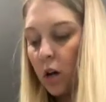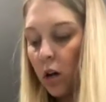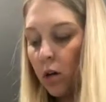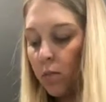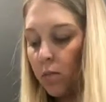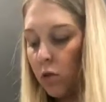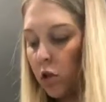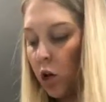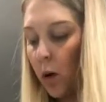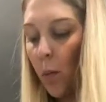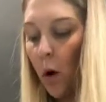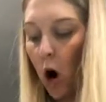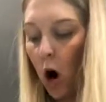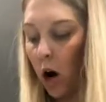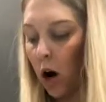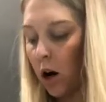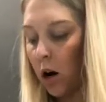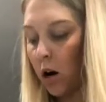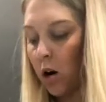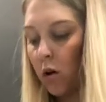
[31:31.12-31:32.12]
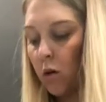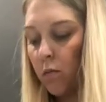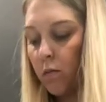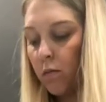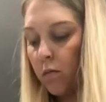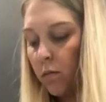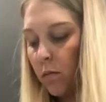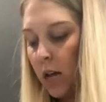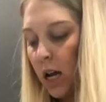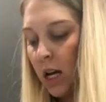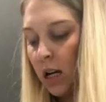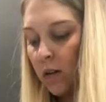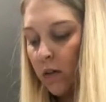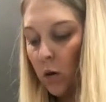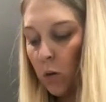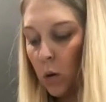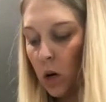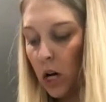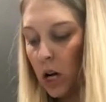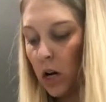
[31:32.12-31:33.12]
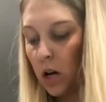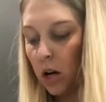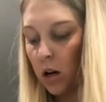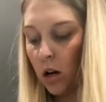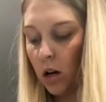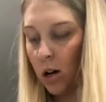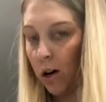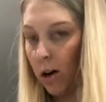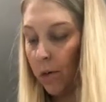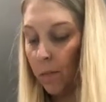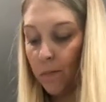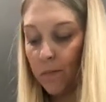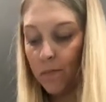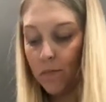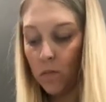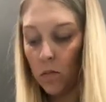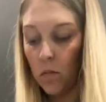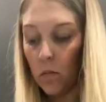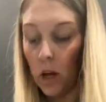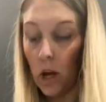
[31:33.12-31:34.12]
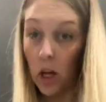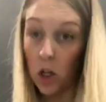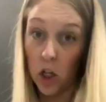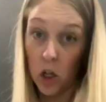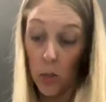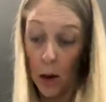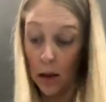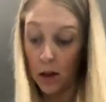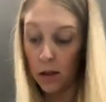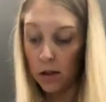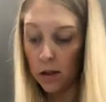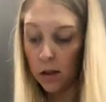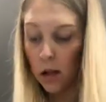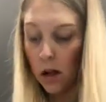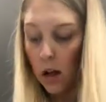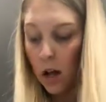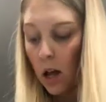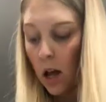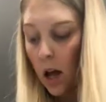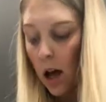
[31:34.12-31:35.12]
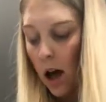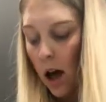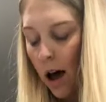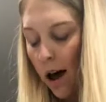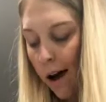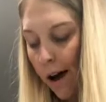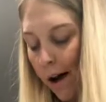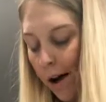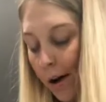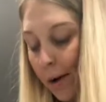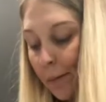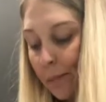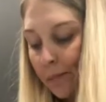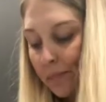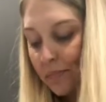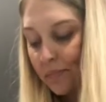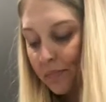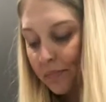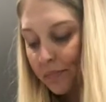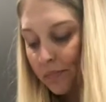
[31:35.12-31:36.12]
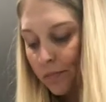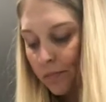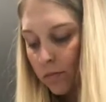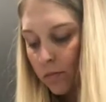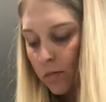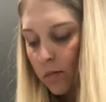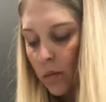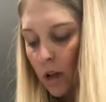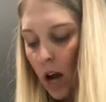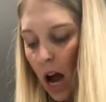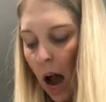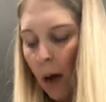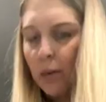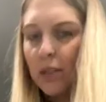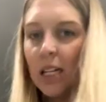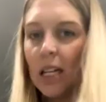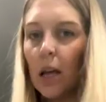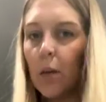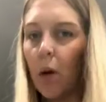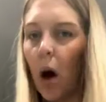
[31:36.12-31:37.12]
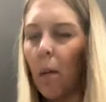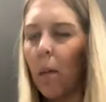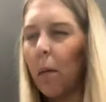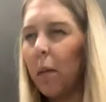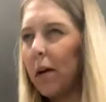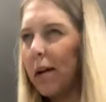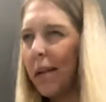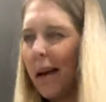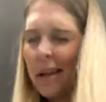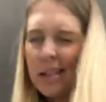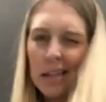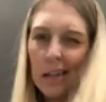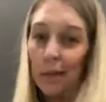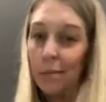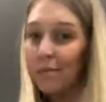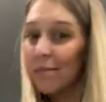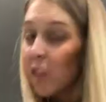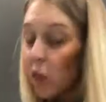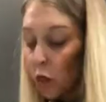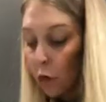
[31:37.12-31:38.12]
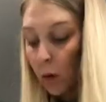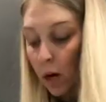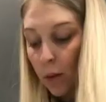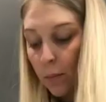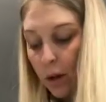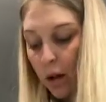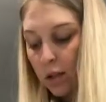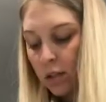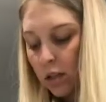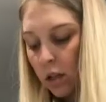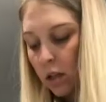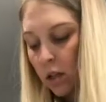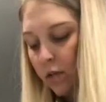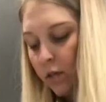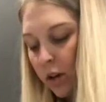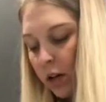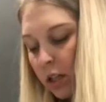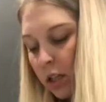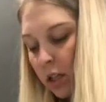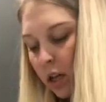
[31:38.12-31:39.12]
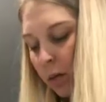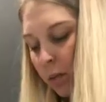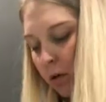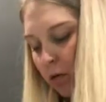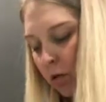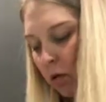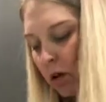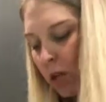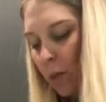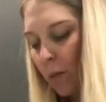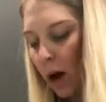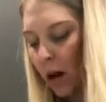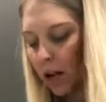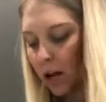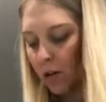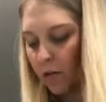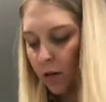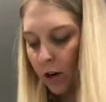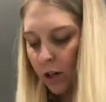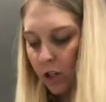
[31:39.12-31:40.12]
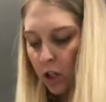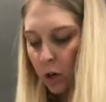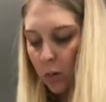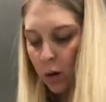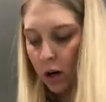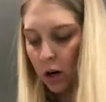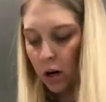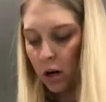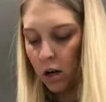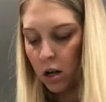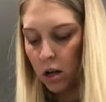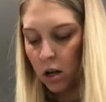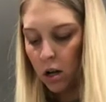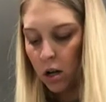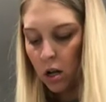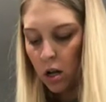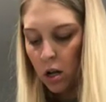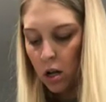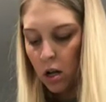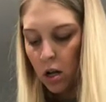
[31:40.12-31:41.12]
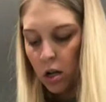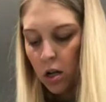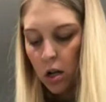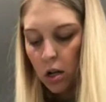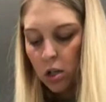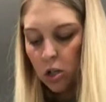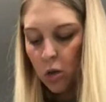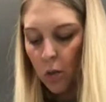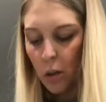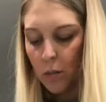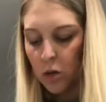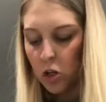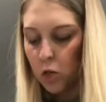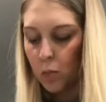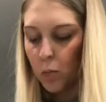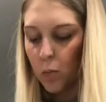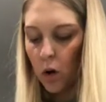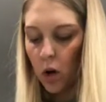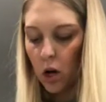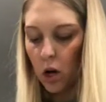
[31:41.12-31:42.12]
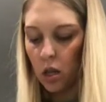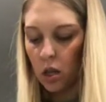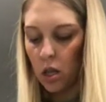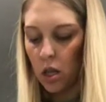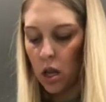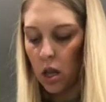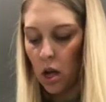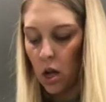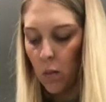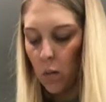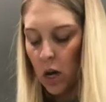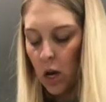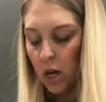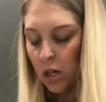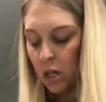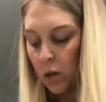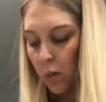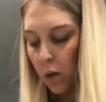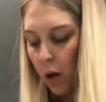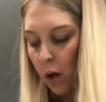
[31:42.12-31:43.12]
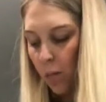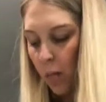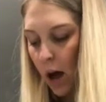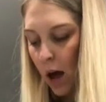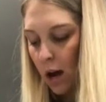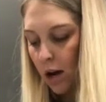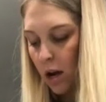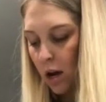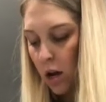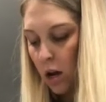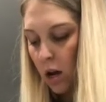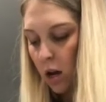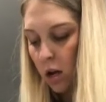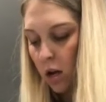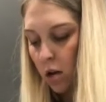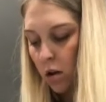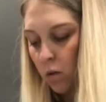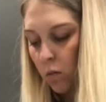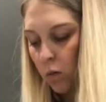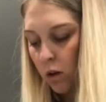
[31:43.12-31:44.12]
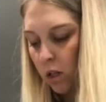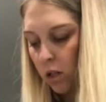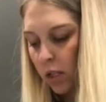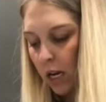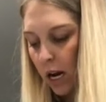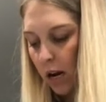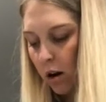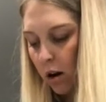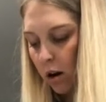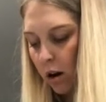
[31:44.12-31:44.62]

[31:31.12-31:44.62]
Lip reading: tomorrow, end of the week, or in 2 months, I would say they probably last like 3 months in the freezer before they might get freezer burn. So maybe just put them in a Ziploc baggie with a date on